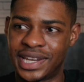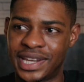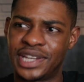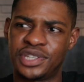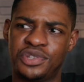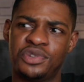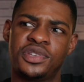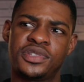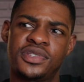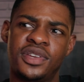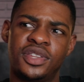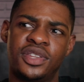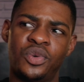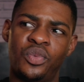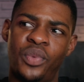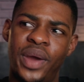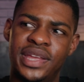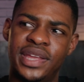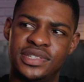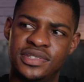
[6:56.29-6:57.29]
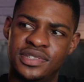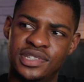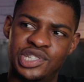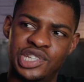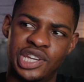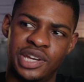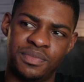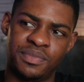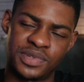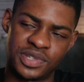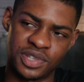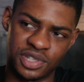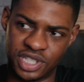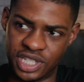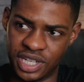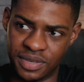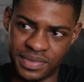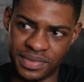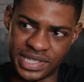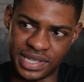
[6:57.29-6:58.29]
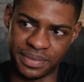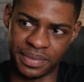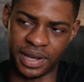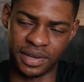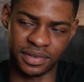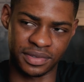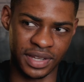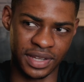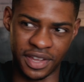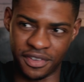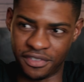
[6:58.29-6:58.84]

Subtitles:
And I do this on the way to gym. So gym is about